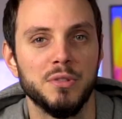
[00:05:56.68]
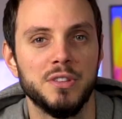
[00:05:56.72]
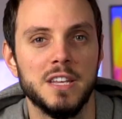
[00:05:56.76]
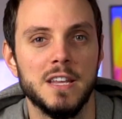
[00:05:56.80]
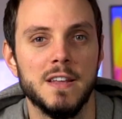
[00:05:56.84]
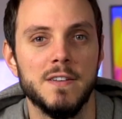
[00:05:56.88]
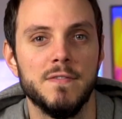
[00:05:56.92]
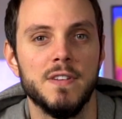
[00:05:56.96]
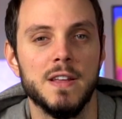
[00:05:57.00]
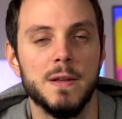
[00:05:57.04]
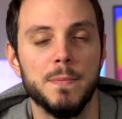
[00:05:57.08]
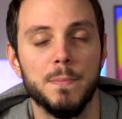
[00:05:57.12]

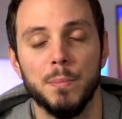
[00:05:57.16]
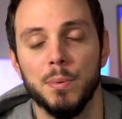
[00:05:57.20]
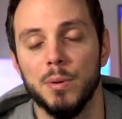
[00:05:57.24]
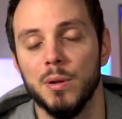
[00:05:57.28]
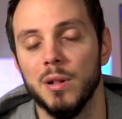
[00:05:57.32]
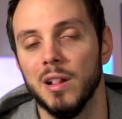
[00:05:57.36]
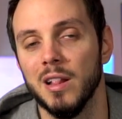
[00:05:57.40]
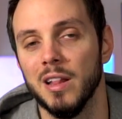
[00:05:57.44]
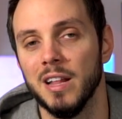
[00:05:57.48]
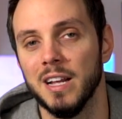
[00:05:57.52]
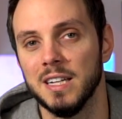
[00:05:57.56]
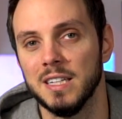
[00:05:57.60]
TV
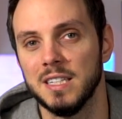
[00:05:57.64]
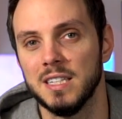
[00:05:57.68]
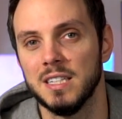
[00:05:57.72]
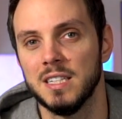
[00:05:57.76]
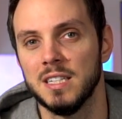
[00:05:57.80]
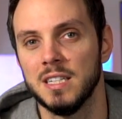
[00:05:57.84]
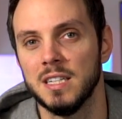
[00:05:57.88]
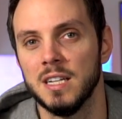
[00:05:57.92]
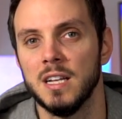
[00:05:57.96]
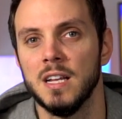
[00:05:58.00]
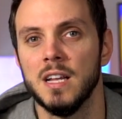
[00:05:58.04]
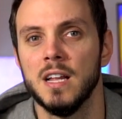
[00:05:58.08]

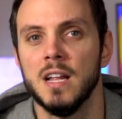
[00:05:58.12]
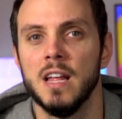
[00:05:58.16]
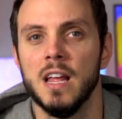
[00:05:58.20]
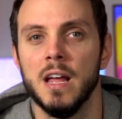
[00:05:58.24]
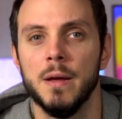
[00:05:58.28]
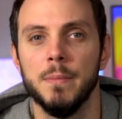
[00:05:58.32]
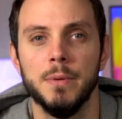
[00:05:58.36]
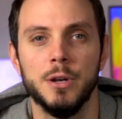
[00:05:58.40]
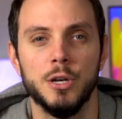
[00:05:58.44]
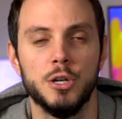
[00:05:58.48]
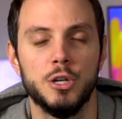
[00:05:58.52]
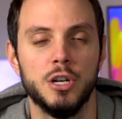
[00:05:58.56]
Plus
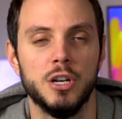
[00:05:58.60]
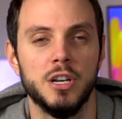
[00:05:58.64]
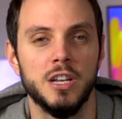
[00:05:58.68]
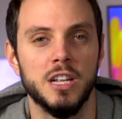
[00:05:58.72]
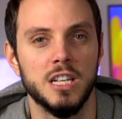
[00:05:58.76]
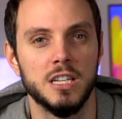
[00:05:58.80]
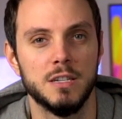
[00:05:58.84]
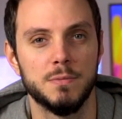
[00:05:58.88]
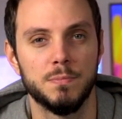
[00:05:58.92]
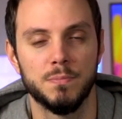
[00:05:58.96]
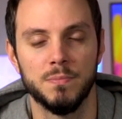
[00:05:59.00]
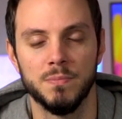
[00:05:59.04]
omission
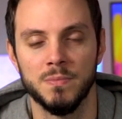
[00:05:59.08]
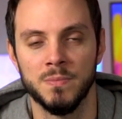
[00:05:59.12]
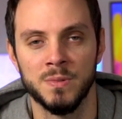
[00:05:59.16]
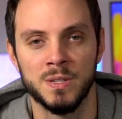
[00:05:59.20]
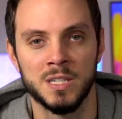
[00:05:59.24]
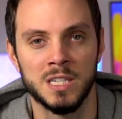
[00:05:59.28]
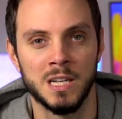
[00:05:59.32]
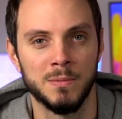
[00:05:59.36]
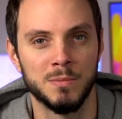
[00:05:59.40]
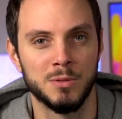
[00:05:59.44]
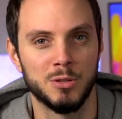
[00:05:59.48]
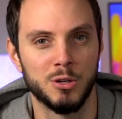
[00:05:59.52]
is
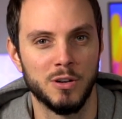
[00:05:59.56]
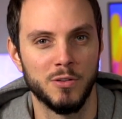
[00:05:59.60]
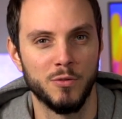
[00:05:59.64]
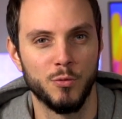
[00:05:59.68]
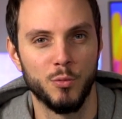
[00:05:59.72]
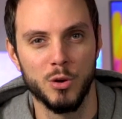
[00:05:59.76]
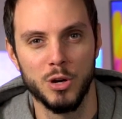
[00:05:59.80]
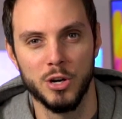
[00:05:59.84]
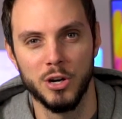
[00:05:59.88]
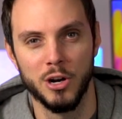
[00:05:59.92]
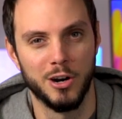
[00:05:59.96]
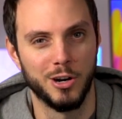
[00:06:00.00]
some sort of
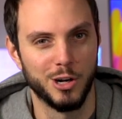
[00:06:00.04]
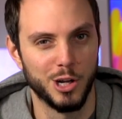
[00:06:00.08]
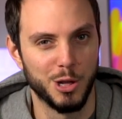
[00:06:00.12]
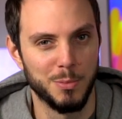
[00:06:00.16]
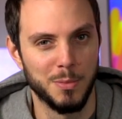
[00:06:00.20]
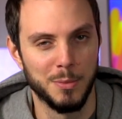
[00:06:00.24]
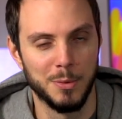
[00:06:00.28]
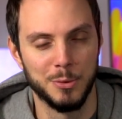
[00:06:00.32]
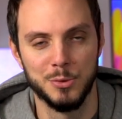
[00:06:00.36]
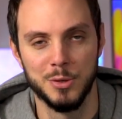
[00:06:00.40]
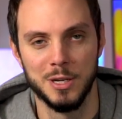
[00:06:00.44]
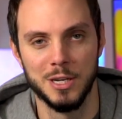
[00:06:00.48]
weird
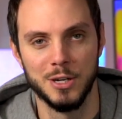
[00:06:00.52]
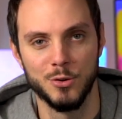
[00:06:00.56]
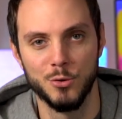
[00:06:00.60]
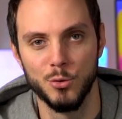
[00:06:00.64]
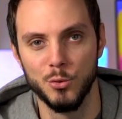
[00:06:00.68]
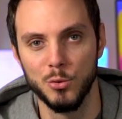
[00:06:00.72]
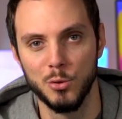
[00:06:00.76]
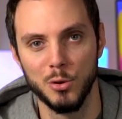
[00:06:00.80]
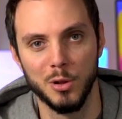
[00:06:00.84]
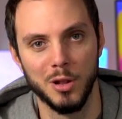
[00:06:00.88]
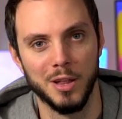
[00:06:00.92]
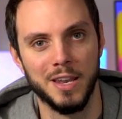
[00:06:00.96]
argument between
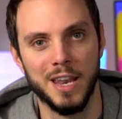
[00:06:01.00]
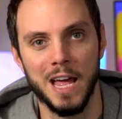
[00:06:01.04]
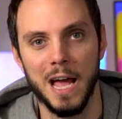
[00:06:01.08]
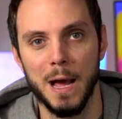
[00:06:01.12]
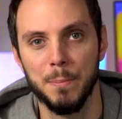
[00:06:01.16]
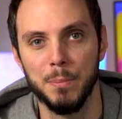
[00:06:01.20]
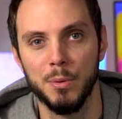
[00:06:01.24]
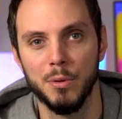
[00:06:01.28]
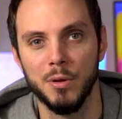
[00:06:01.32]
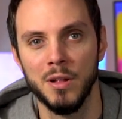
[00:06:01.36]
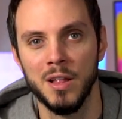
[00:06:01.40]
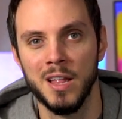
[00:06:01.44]
Google and
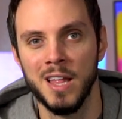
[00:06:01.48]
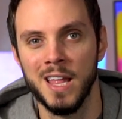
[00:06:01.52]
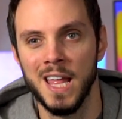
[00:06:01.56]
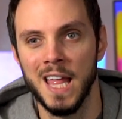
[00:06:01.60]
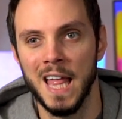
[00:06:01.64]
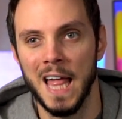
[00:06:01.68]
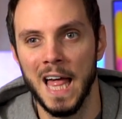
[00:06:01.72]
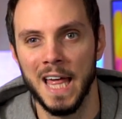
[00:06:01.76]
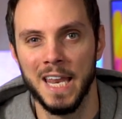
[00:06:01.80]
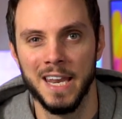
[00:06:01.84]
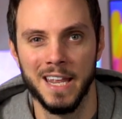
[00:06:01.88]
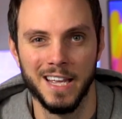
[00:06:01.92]
Apple,
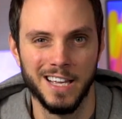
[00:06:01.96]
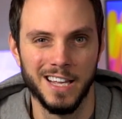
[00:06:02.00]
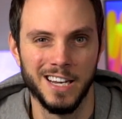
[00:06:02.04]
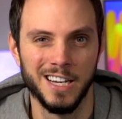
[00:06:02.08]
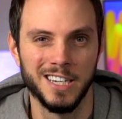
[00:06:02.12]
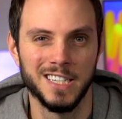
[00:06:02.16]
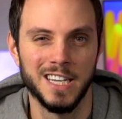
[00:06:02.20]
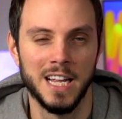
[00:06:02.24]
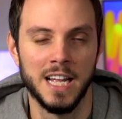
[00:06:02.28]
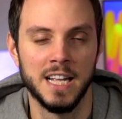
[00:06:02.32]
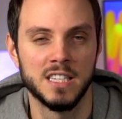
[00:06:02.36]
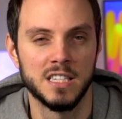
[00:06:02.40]
and it kind
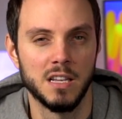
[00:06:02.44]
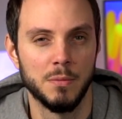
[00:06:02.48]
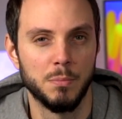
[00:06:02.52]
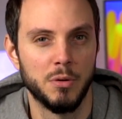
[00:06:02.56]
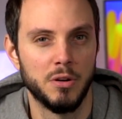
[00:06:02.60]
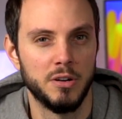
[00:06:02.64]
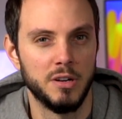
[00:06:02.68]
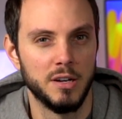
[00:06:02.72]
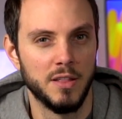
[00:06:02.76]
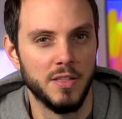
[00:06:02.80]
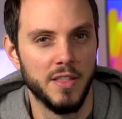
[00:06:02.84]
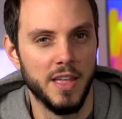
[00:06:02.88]
of just ends up
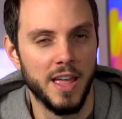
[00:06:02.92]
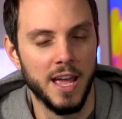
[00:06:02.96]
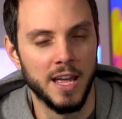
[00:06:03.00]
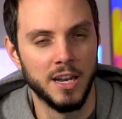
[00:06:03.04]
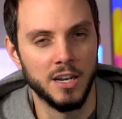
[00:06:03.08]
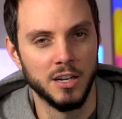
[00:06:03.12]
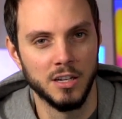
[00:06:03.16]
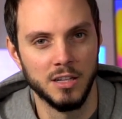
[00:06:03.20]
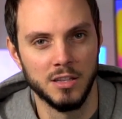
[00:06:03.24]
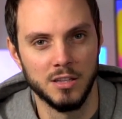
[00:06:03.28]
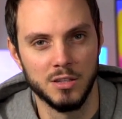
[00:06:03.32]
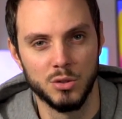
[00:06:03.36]
hurting the
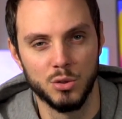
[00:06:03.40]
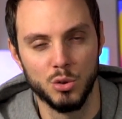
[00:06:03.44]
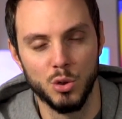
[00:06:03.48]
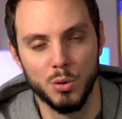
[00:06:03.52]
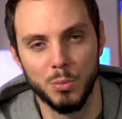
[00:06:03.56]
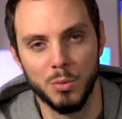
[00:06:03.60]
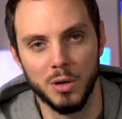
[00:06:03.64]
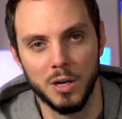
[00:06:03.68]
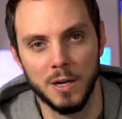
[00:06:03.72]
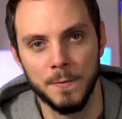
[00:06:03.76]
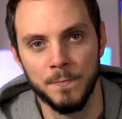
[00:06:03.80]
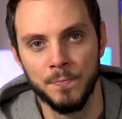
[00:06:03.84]
end
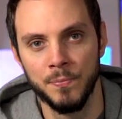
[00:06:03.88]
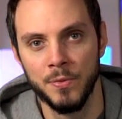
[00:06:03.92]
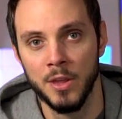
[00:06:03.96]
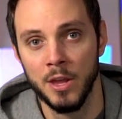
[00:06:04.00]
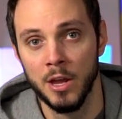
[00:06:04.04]
consumer.